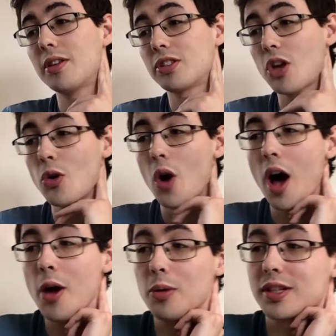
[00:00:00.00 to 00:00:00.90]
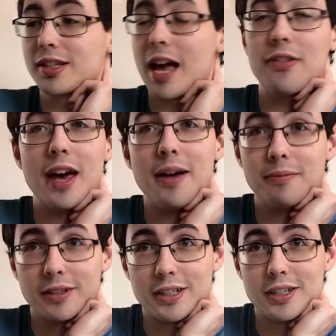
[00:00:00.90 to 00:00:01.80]
So I was sat
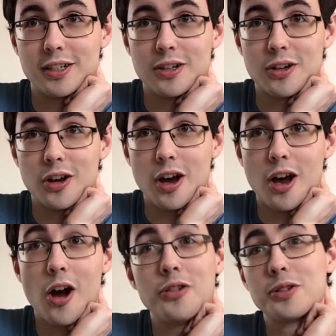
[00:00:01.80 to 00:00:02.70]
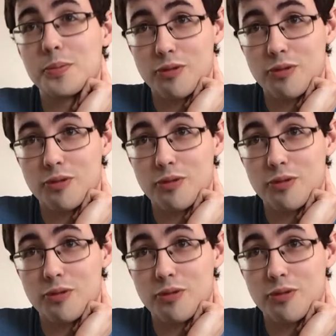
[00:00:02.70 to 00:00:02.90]
there under